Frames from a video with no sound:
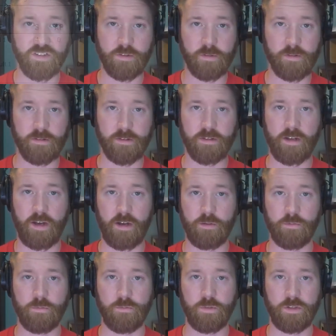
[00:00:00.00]
to look at
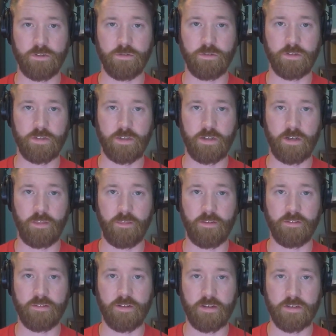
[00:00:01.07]
when you're looking at
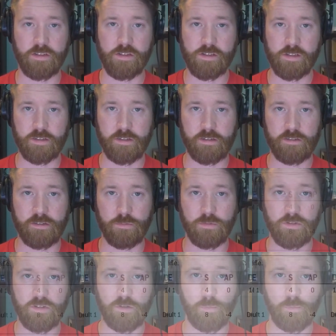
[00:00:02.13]
this data sheet is I want you to